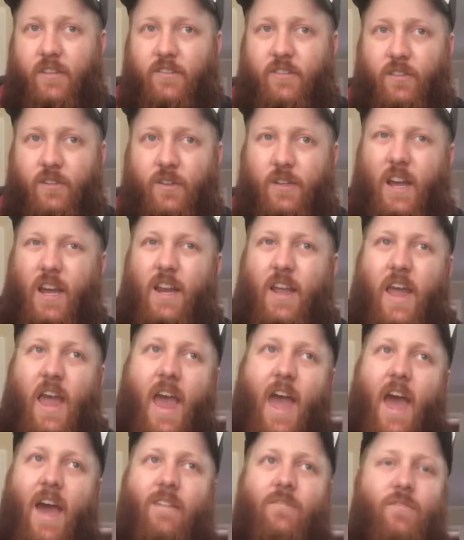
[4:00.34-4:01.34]
I still kind of
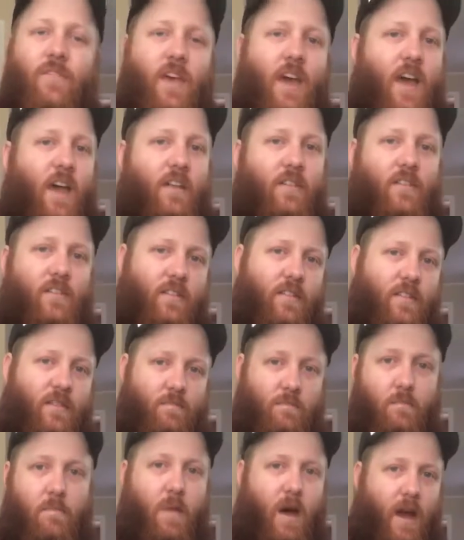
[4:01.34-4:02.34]
have that
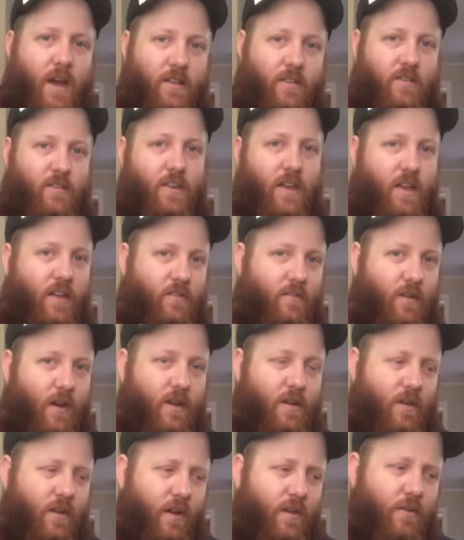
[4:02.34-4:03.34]
mindset. So
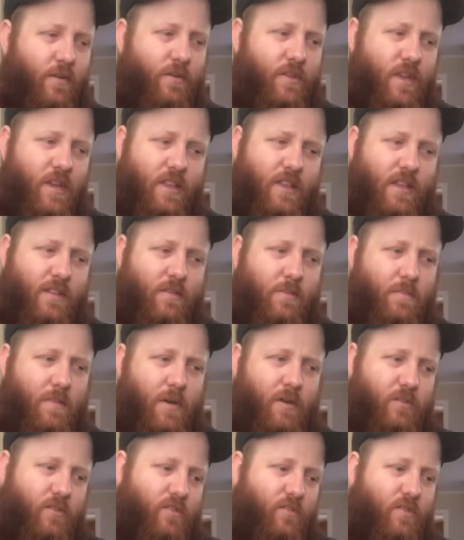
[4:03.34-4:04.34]
I don't think that the
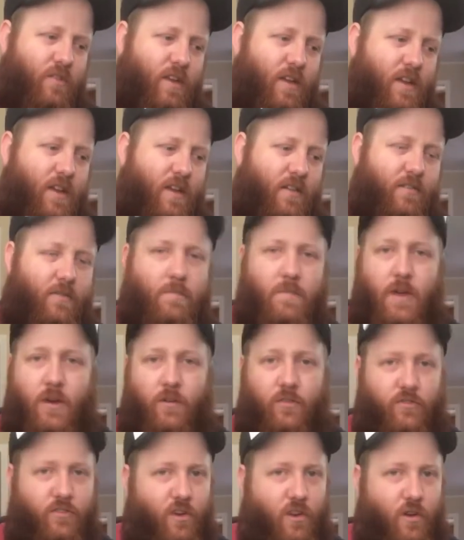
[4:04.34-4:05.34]
bigger string is a
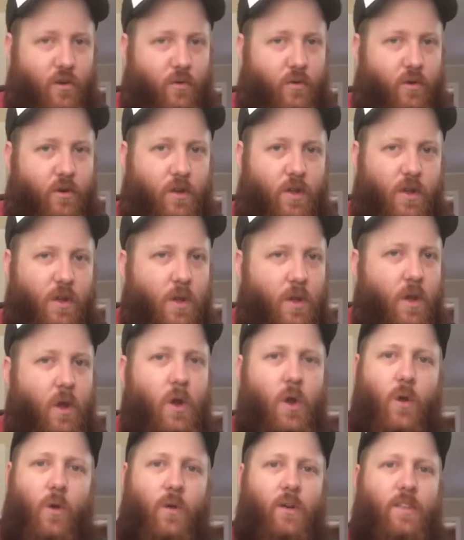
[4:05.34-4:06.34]
better tone
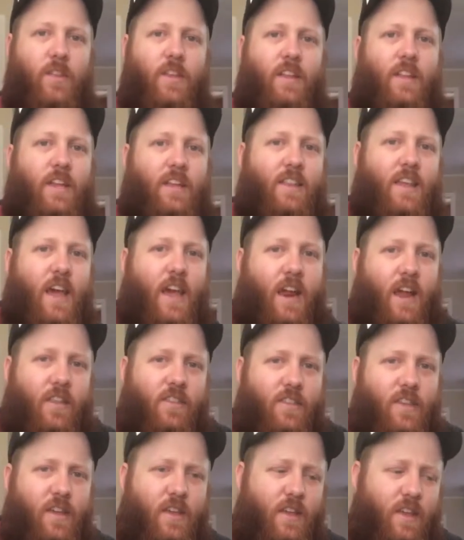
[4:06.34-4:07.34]
or anything like that. I
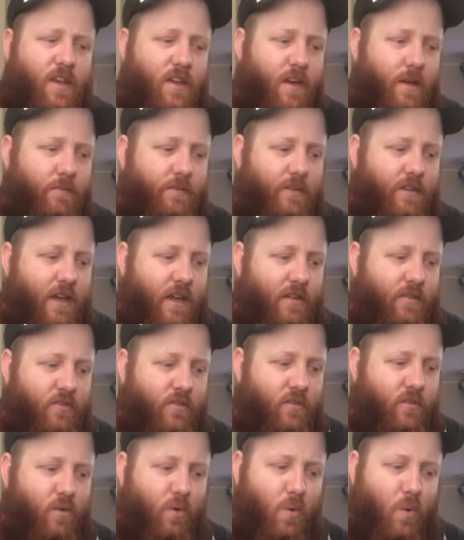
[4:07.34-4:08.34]
think it comes down
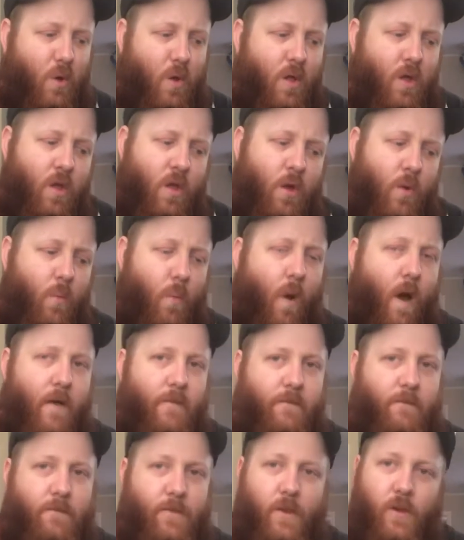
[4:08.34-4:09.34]
to
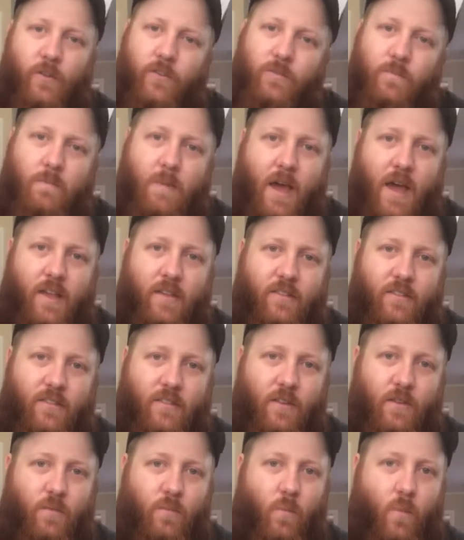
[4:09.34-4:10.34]
what feels
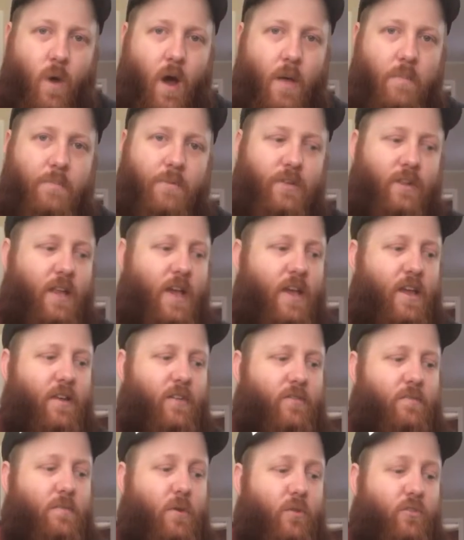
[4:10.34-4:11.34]
best and what
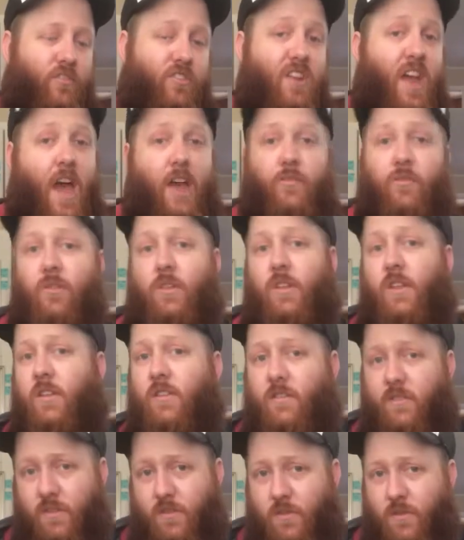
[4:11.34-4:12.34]
plays most naturally
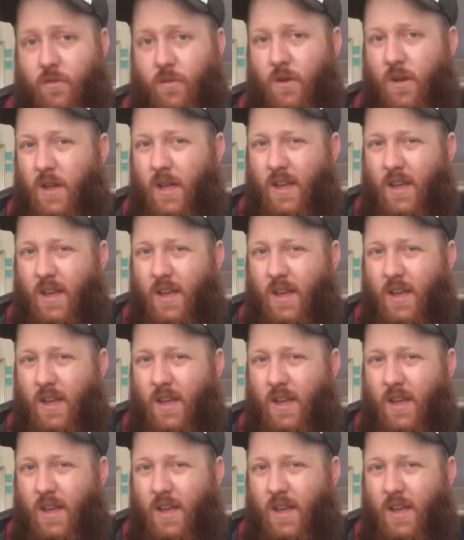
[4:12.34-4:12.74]
to you.